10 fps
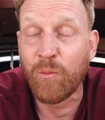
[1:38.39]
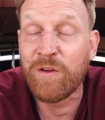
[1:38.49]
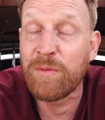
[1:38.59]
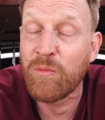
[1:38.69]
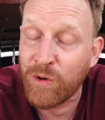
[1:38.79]

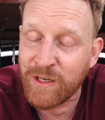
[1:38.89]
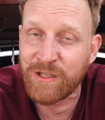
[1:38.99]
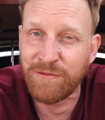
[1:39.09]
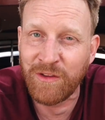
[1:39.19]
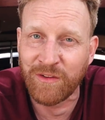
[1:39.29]
we've been wanting
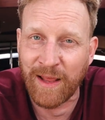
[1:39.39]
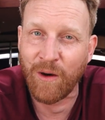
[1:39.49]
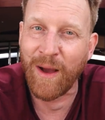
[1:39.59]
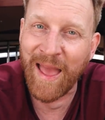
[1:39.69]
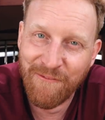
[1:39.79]
to visit
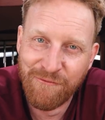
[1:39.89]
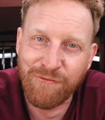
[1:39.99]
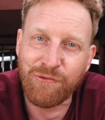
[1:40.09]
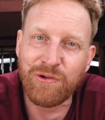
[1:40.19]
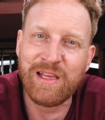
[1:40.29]
now
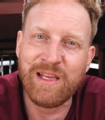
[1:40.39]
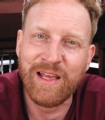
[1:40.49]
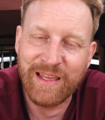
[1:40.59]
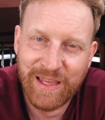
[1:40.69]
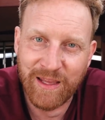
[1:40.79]
every
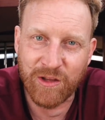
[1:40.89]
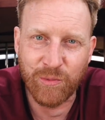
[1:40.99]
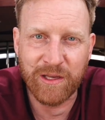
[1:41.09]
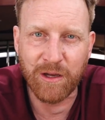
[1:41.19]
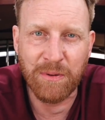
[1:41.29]
year that
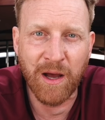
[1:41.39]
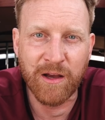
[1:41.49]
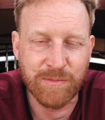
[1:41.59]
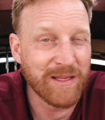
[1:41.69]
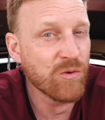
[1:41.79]
we go
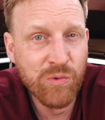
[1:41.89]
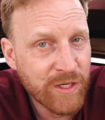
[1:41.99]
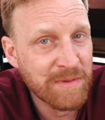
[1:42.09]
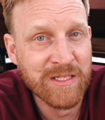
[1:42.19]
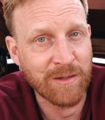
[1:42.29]
past, but there's
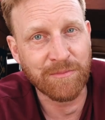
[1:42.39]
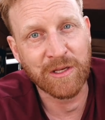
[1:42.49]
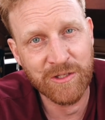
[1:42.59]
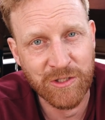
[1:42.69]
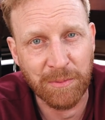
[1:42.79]
always been
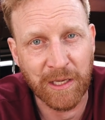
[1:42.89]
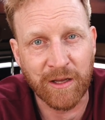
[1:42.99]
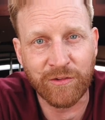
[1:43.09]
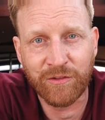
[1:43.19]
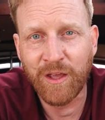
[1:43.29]
something stopping
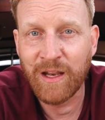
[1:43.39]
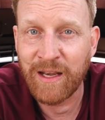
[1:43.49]
us.